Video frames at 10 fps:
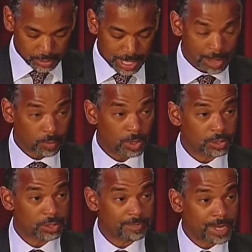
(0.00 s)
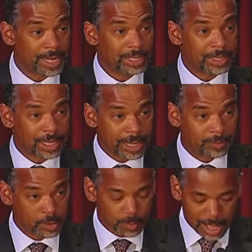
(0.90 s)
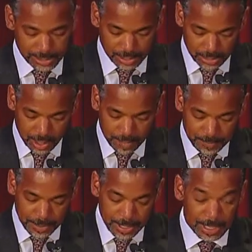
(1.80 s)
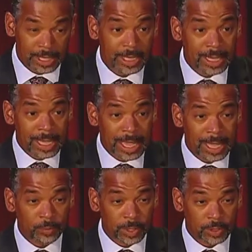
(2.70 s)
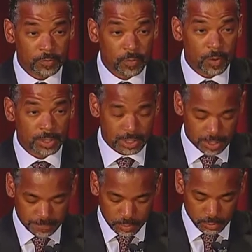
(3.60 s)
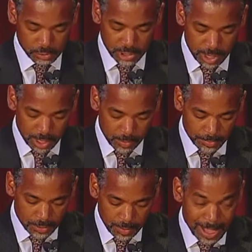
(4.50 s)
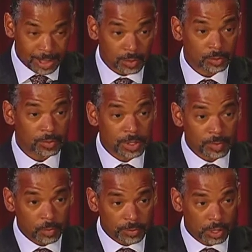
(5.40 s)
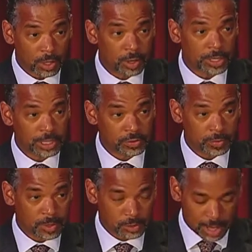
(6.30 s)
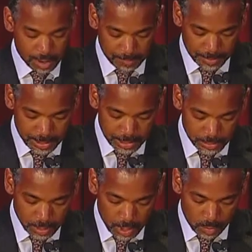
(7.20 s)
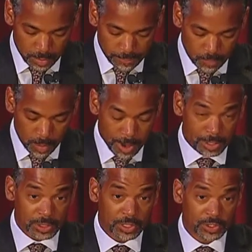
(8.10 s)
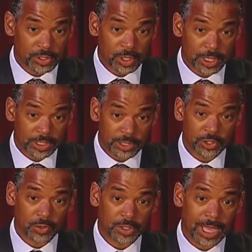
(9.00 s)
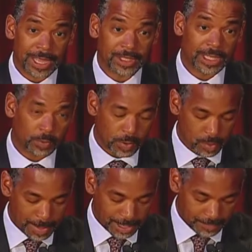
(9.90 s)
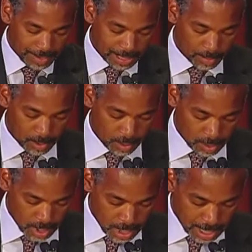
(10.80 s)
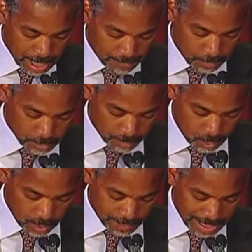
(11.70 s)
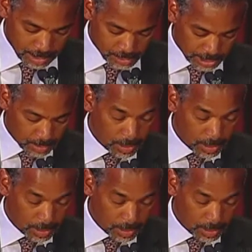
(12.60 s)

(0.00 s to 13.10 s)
that were submitted in response to this RFP, and we look forward to in the future sharing with you how the learnings from those RFPs will inform our decisions on additional sites that we will make available for supportive housing.